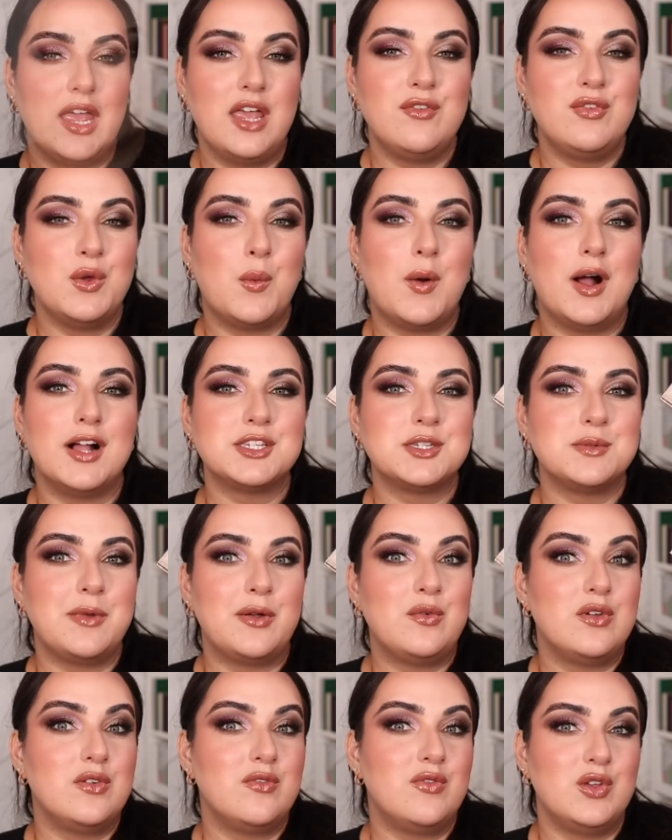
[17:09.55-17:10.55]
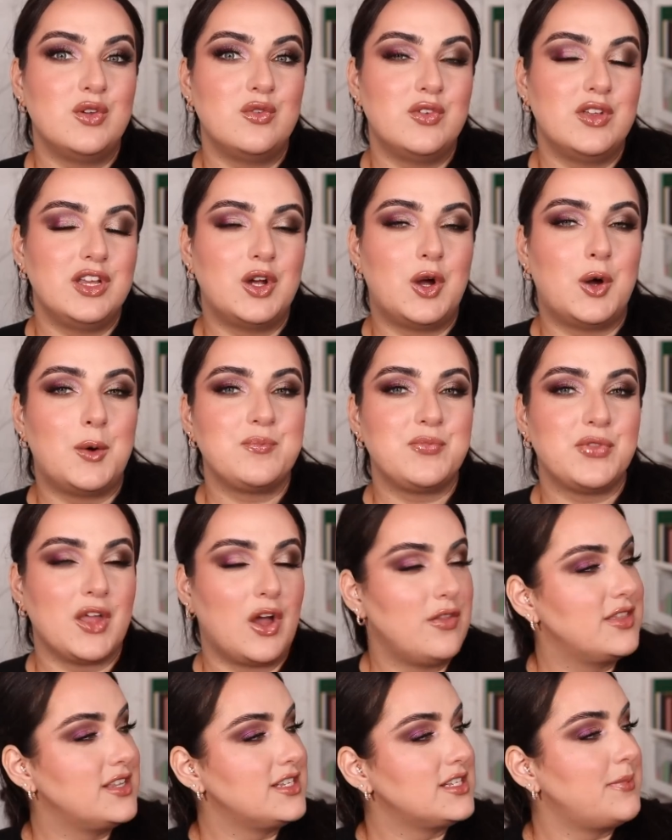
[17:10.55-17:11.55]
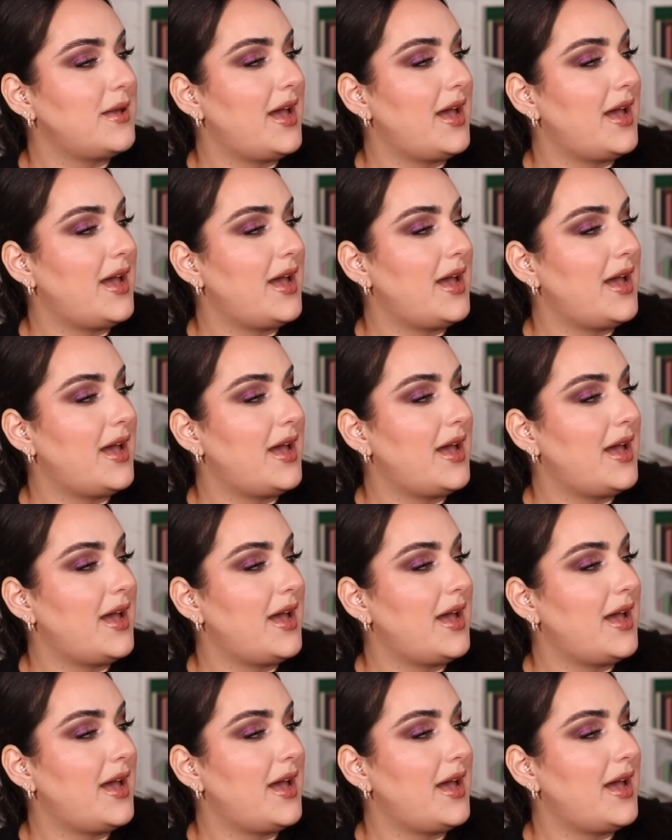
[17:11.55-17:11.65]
If you watched my review video on this